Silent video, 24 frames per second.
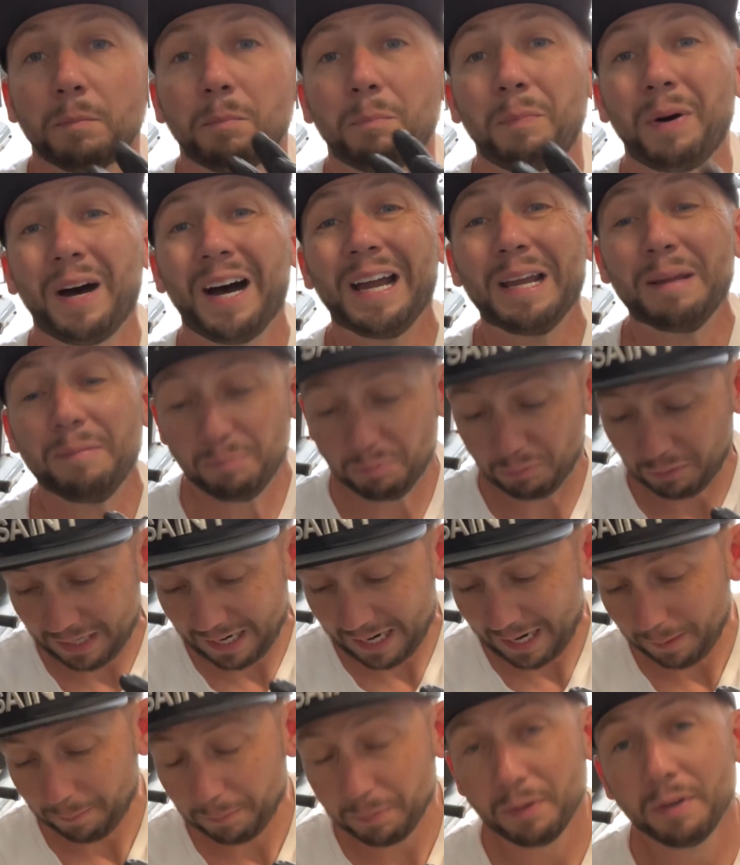Pipe
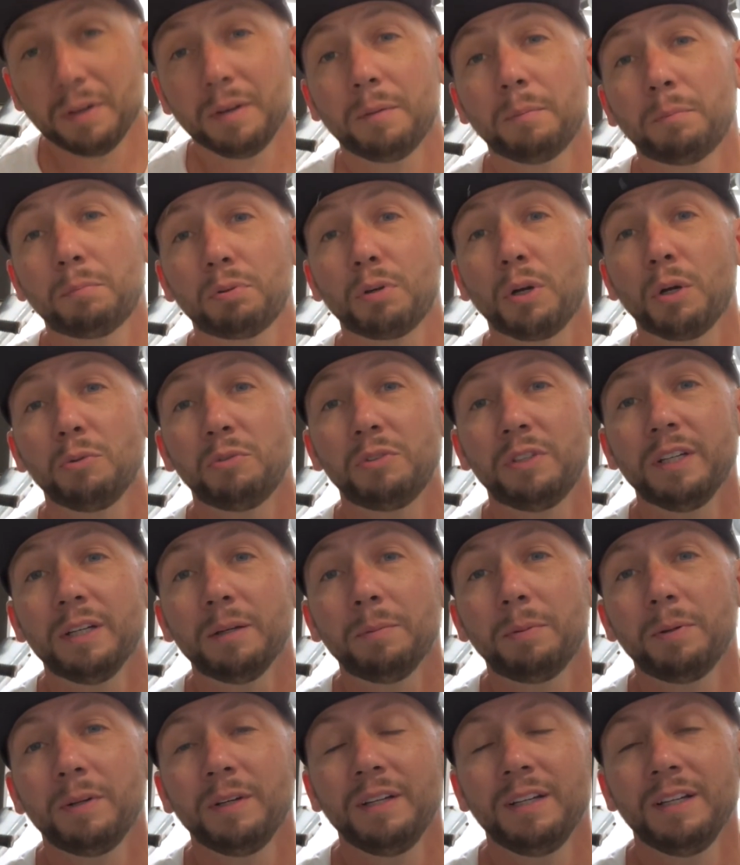wrap pro tip.
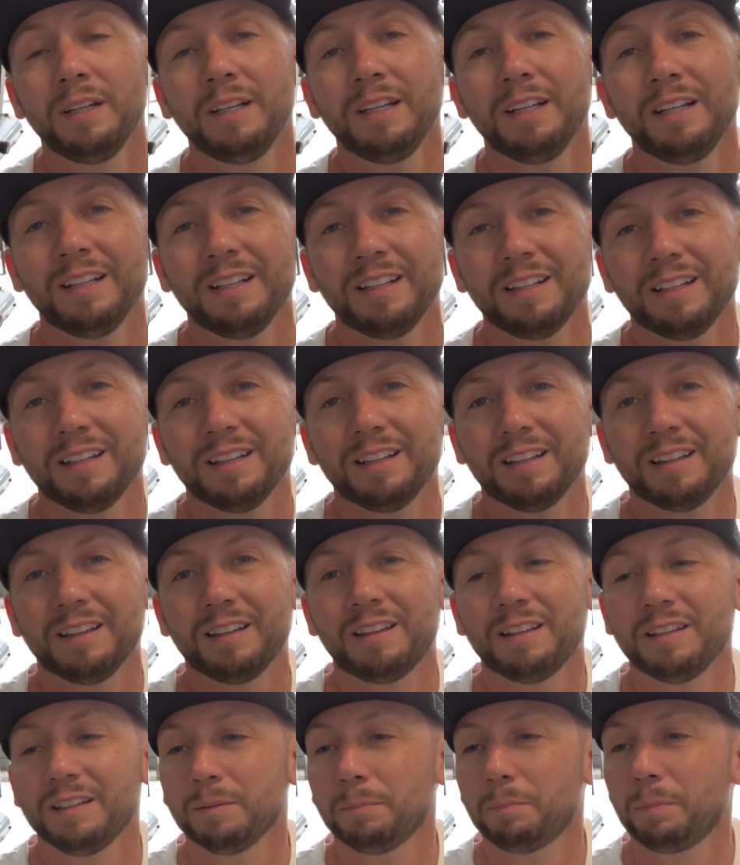
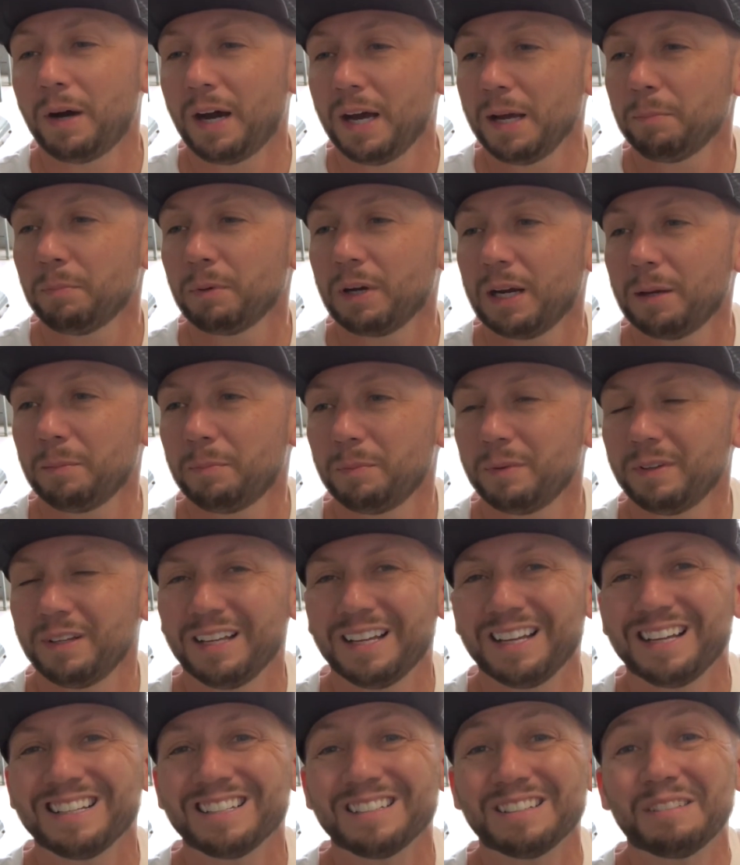The pipe wrap
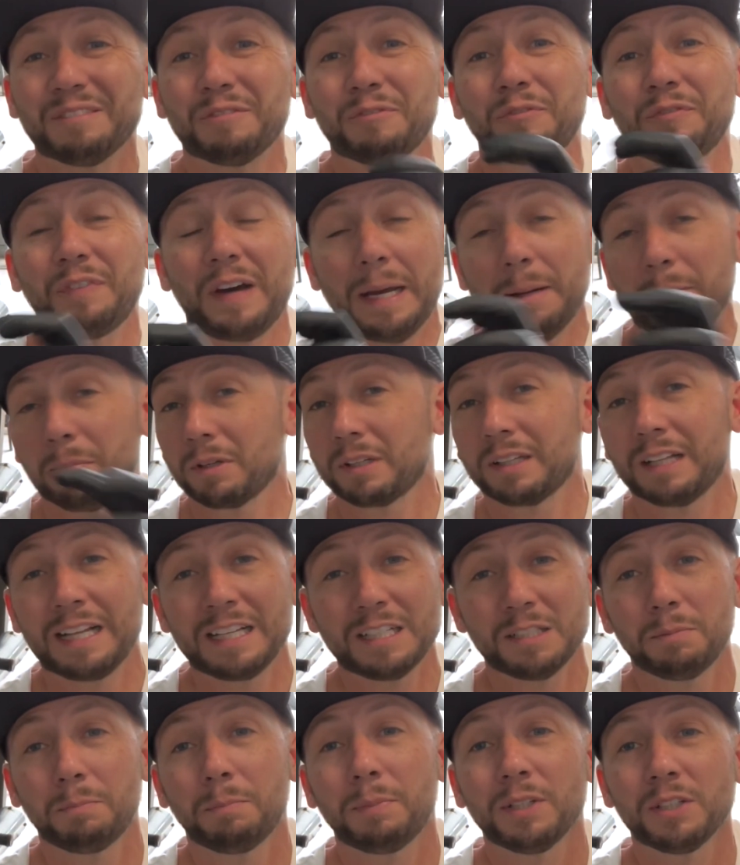has
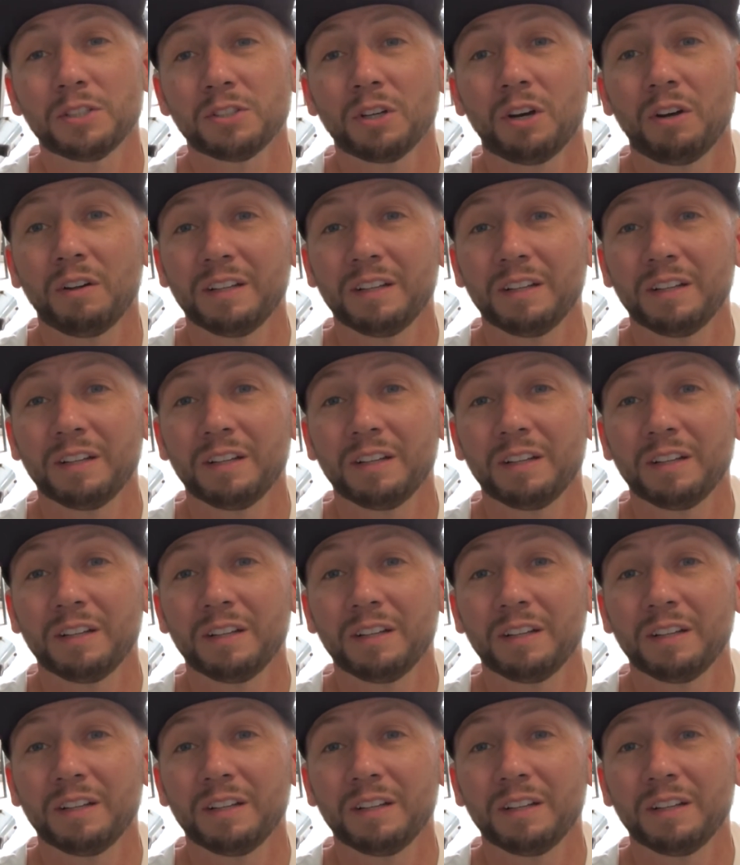fiberglass bits all